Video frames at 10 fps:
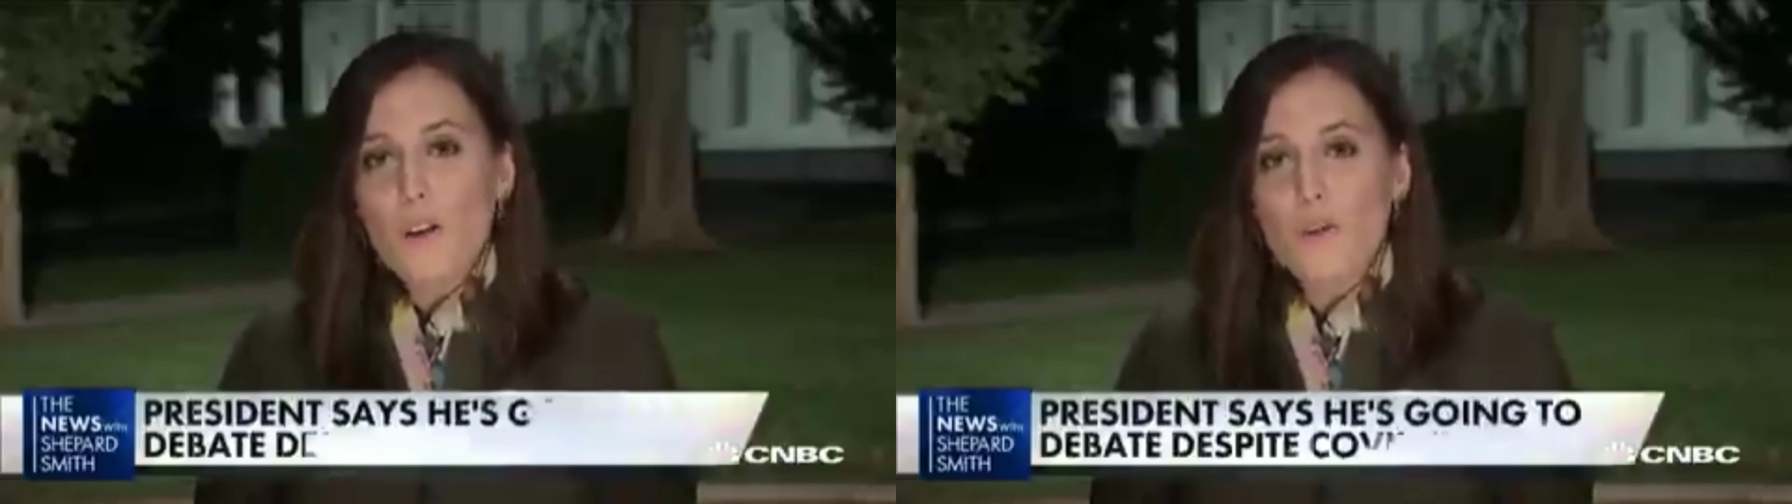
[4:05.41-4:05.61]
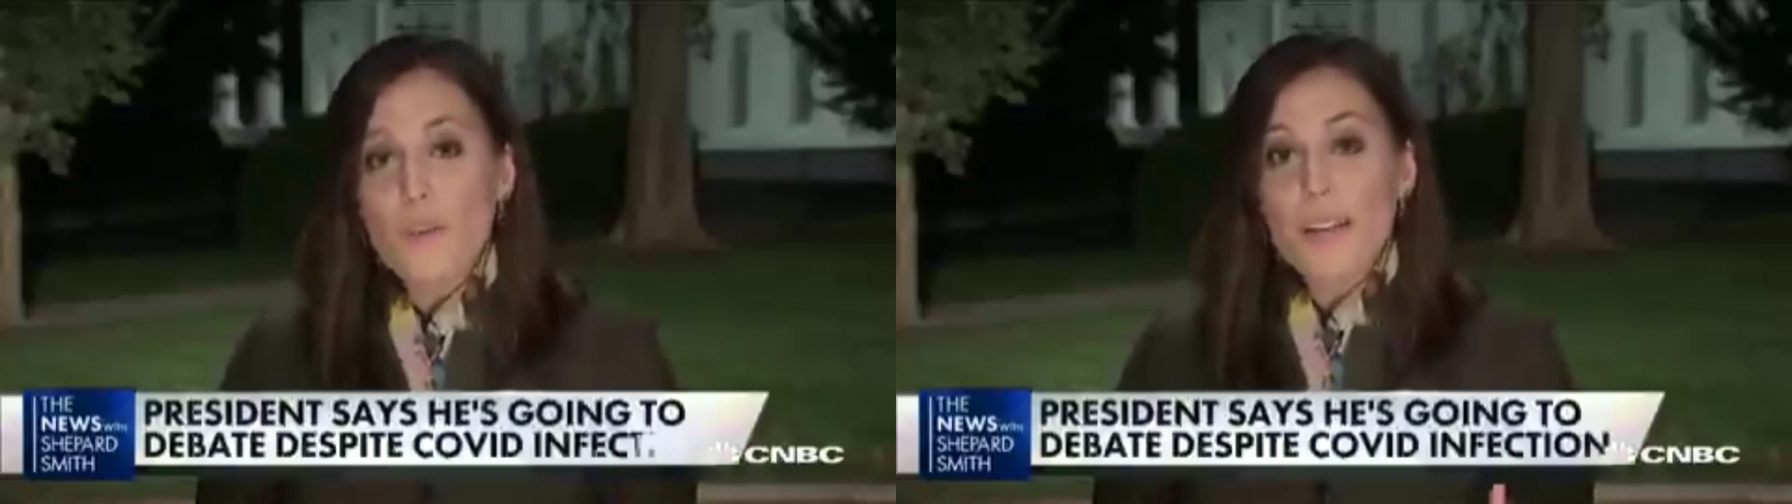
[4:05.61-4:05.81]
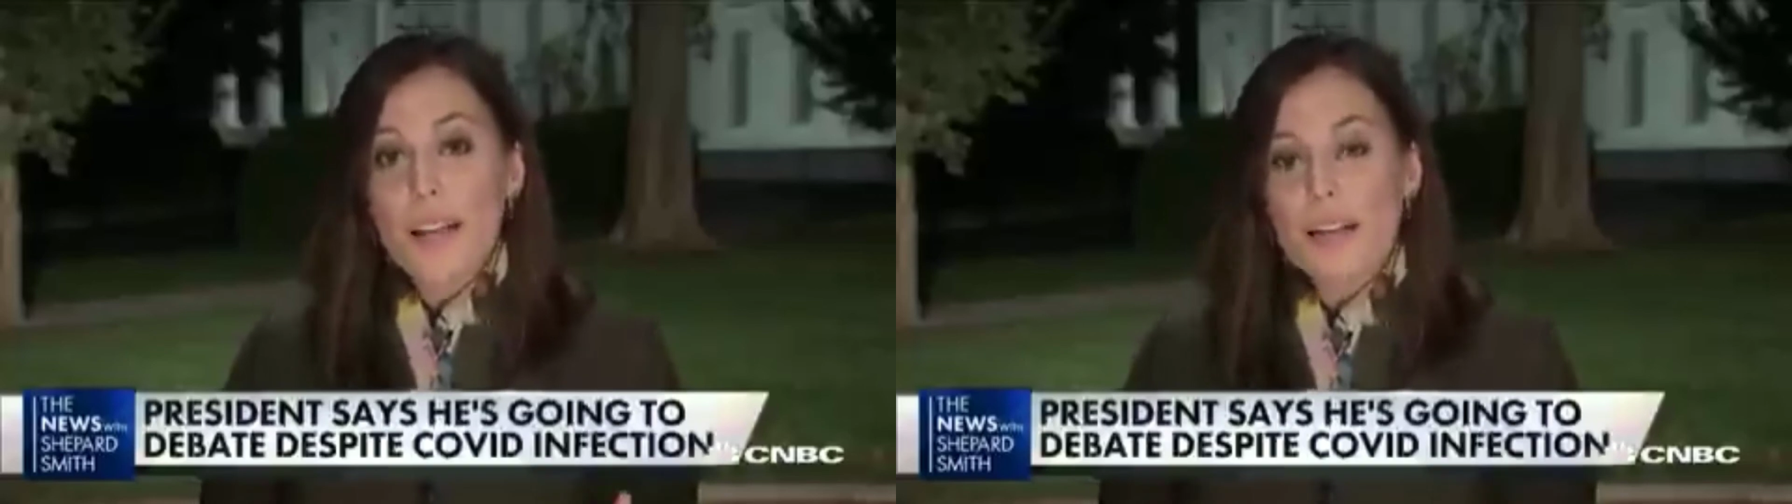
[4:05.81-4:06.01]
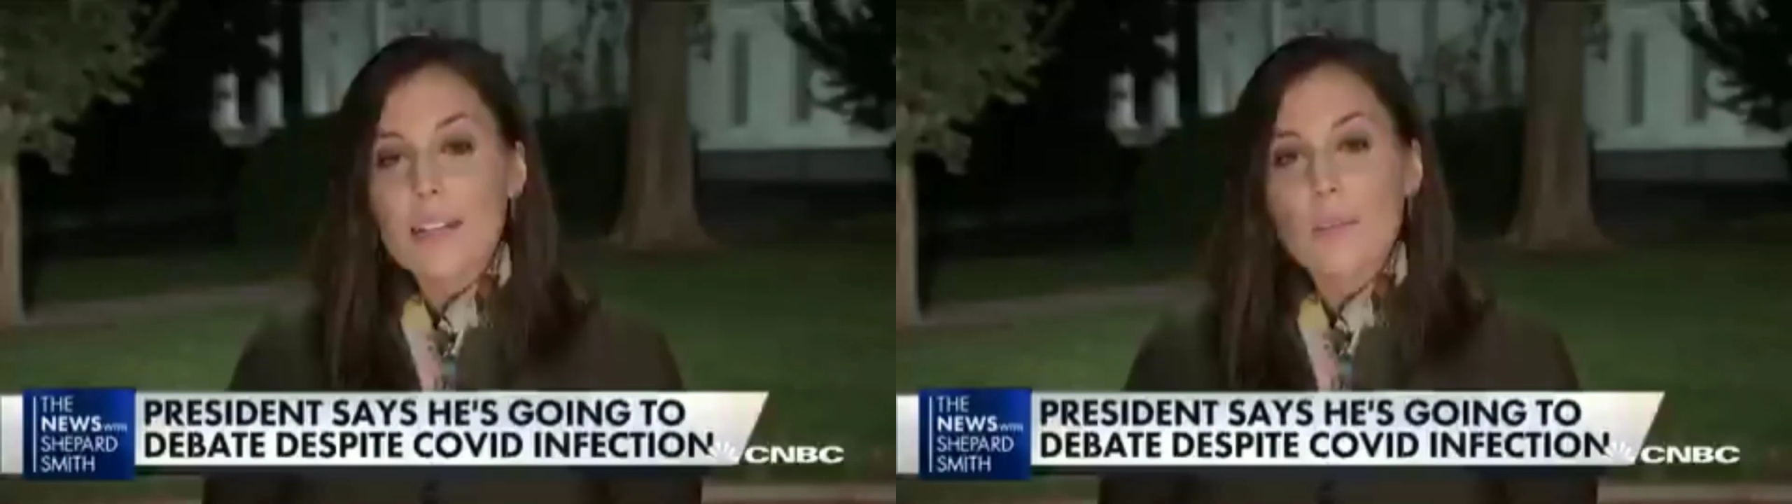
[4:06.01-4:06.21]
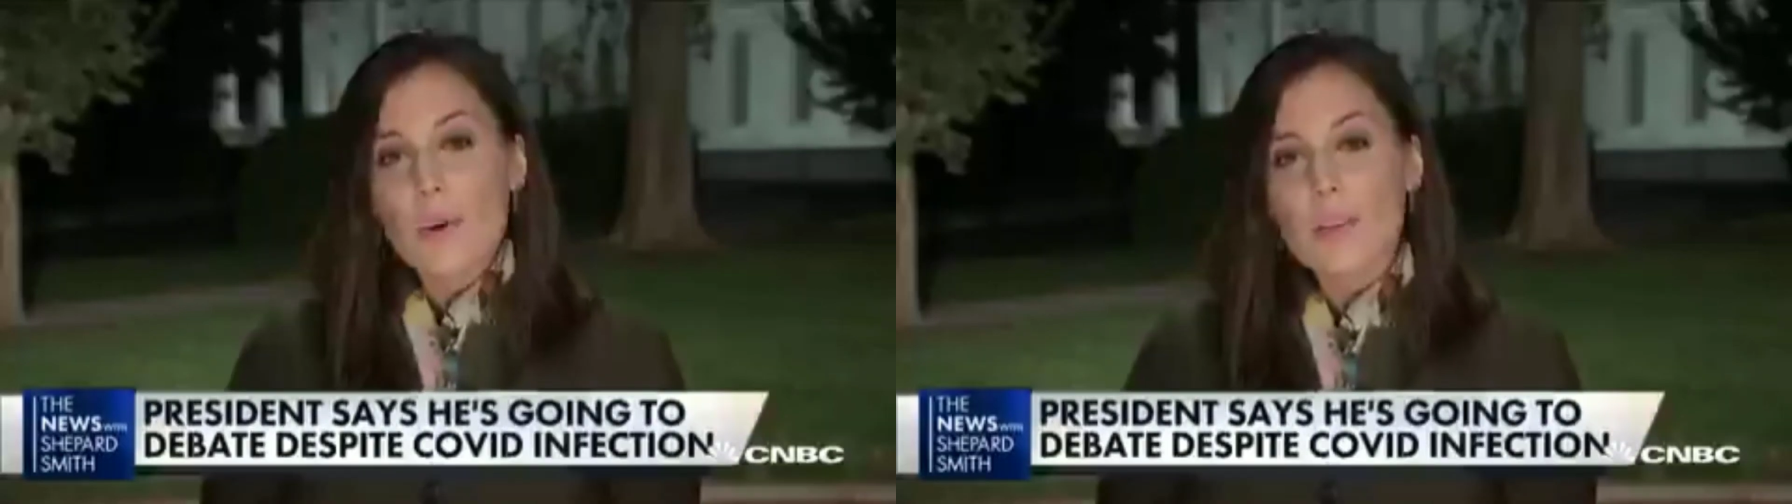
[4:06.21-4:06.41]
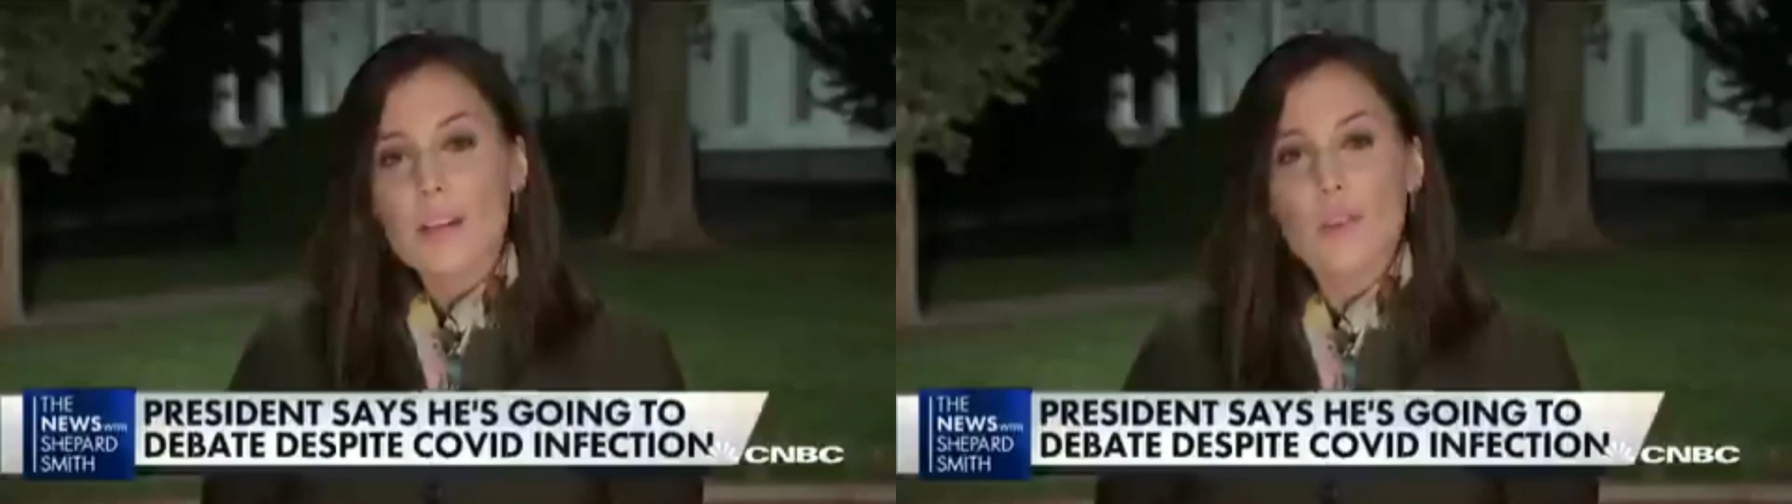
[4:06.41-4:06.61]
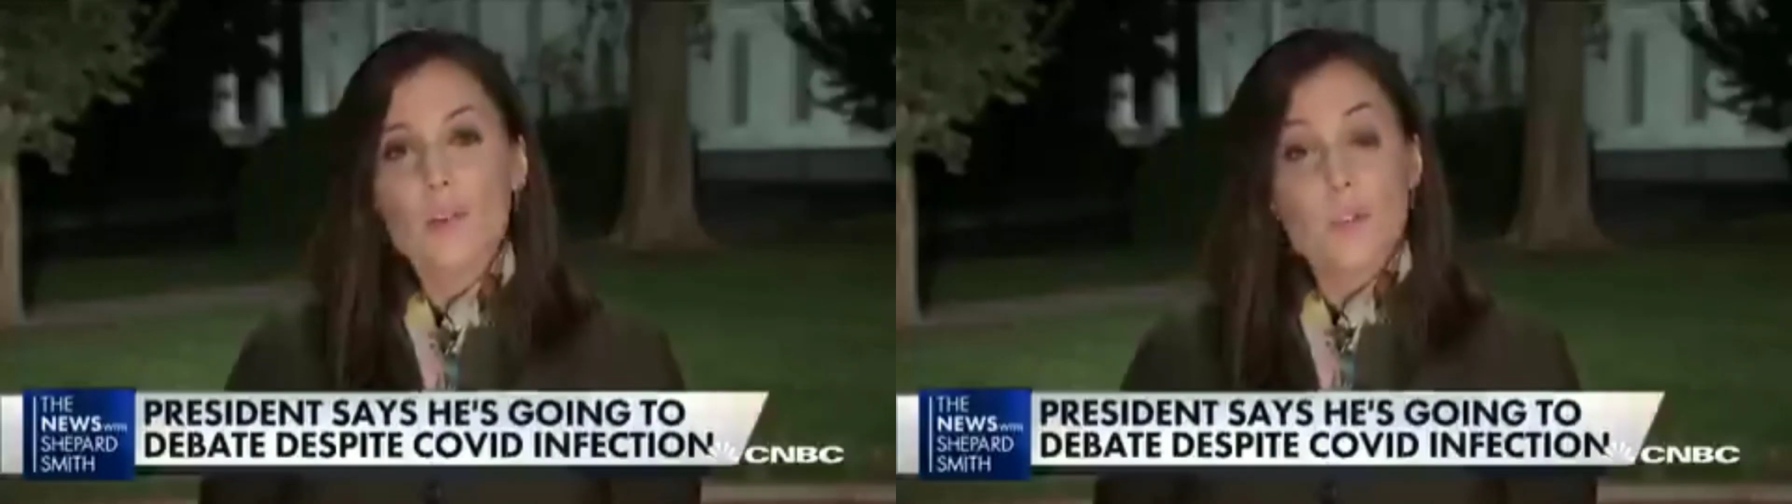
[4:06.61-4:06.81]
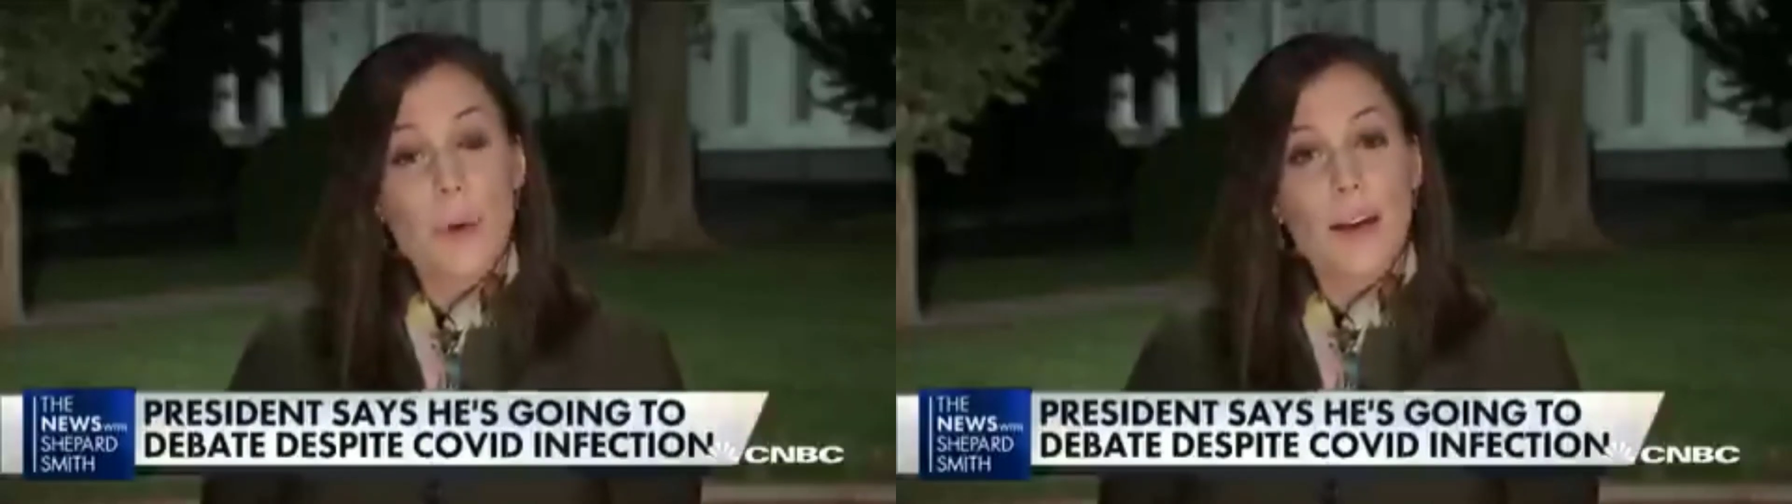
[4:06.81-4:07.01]
to the next
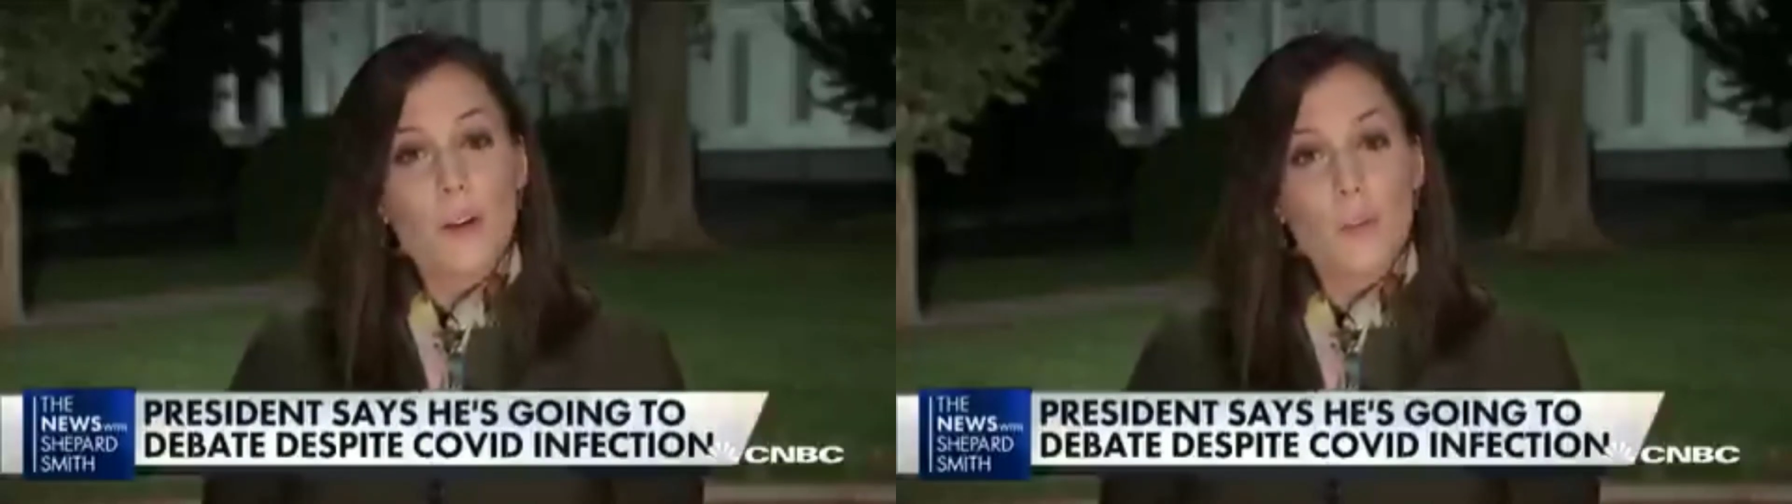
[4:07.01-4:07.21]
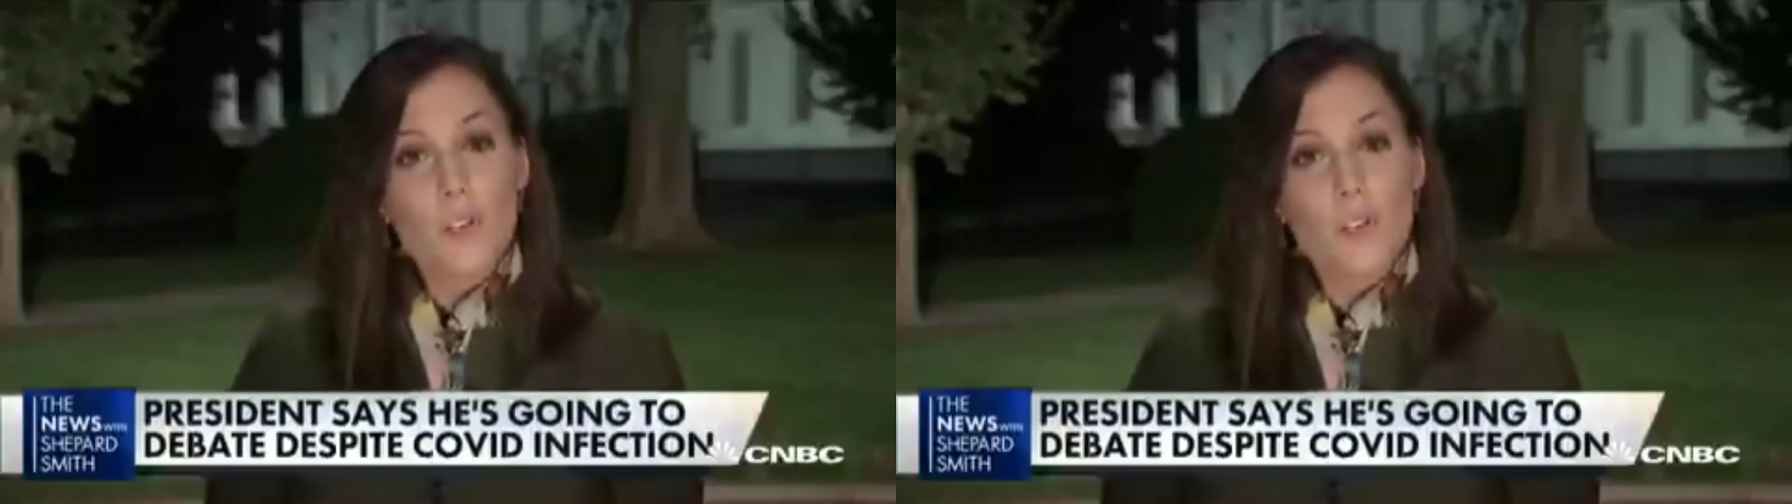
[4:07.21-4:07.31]
presidential debate,